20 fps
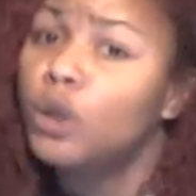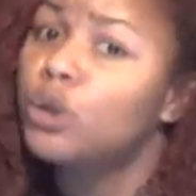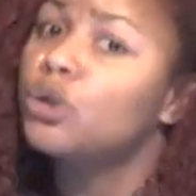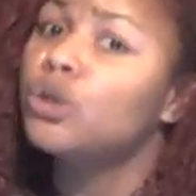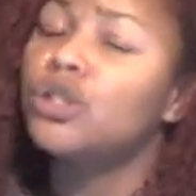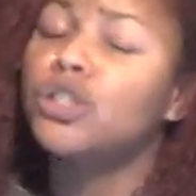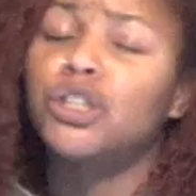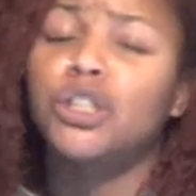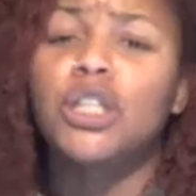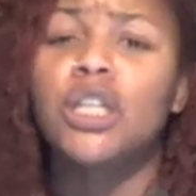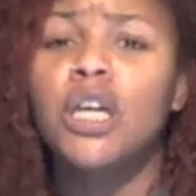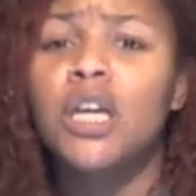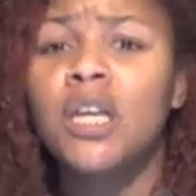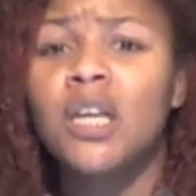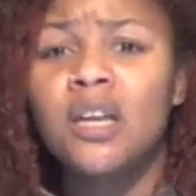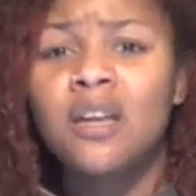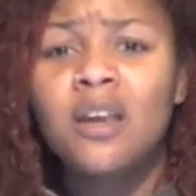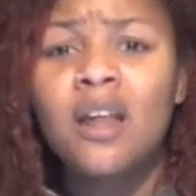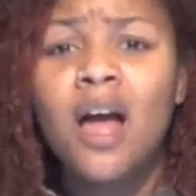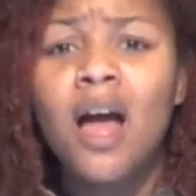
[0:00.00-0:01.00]
You should
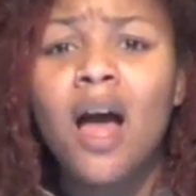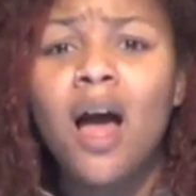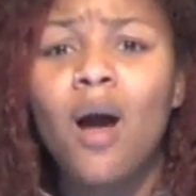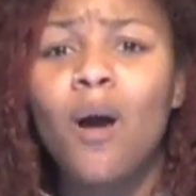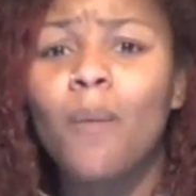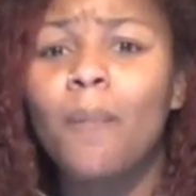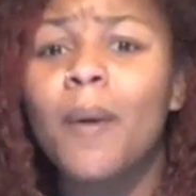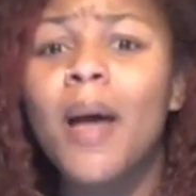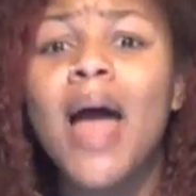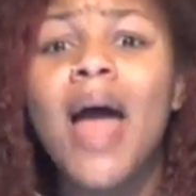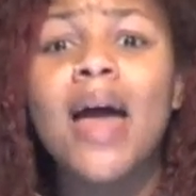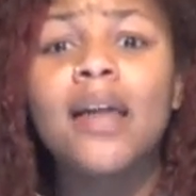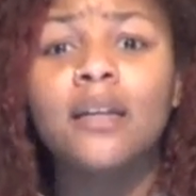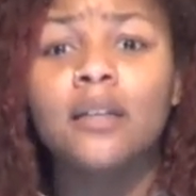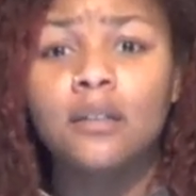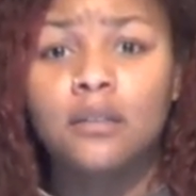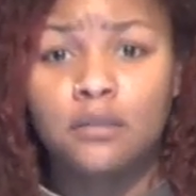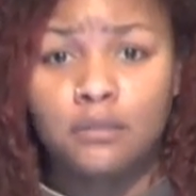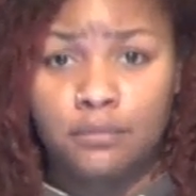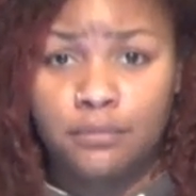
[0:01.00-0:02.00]
have known
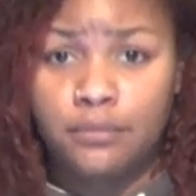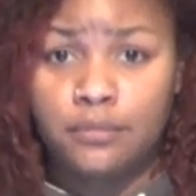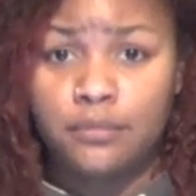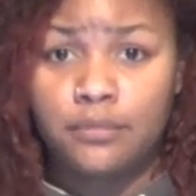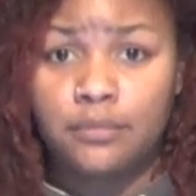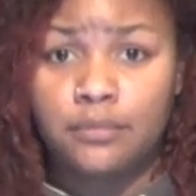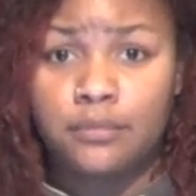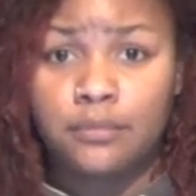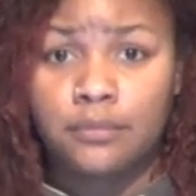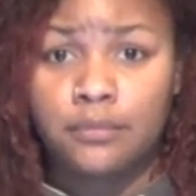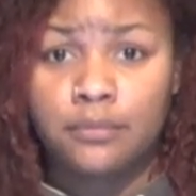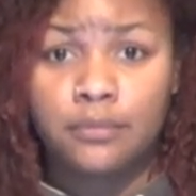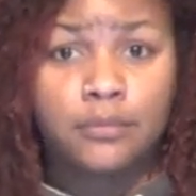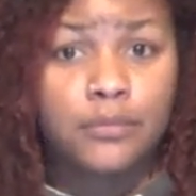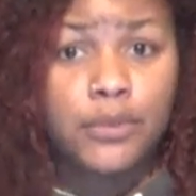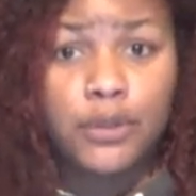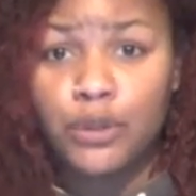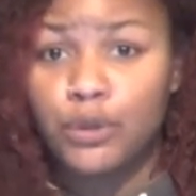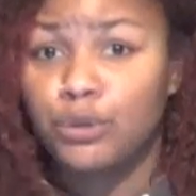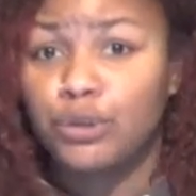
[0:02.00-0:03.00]
better.
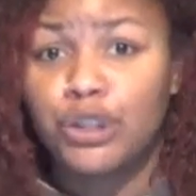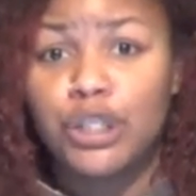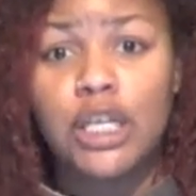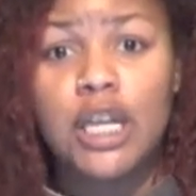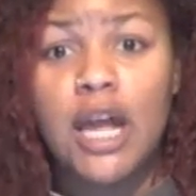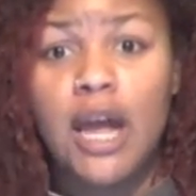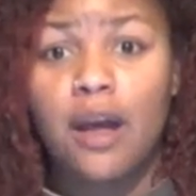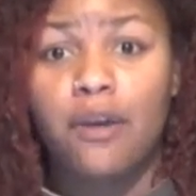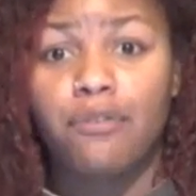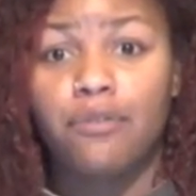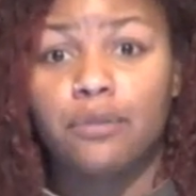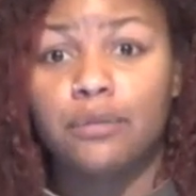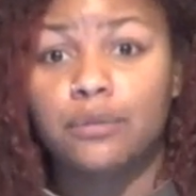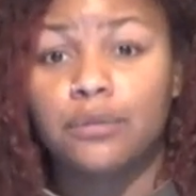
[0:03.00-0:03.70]
You should have.